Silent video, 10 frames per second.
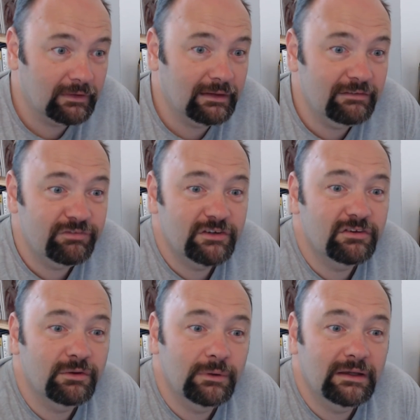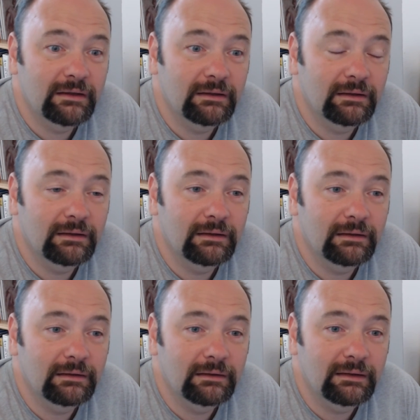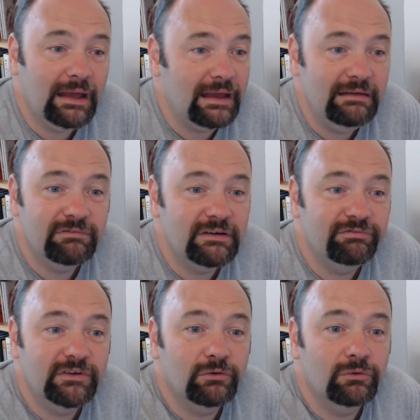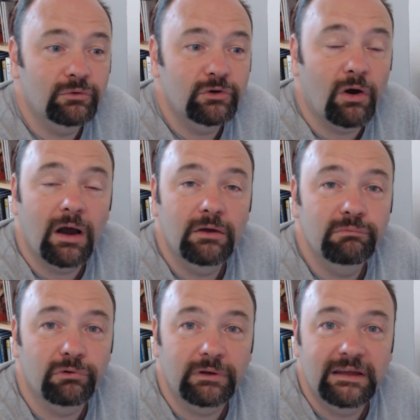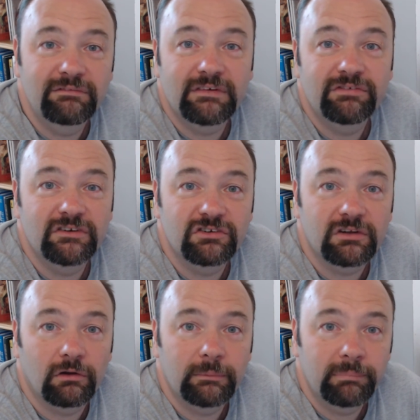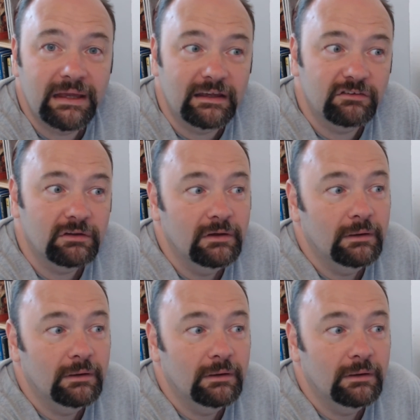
If you're doing, even if you're not homebrewing, even if you just like beers,